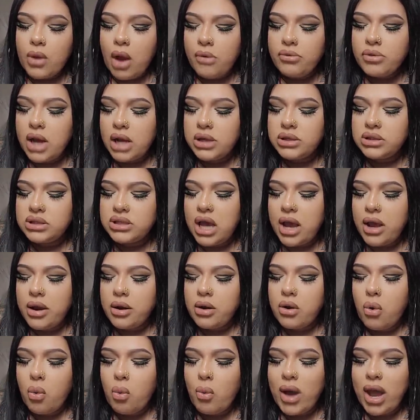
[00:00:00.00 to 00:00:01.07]
They say it
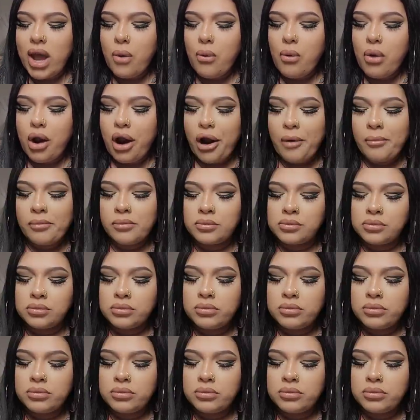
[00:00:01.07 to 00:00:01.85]
in a way where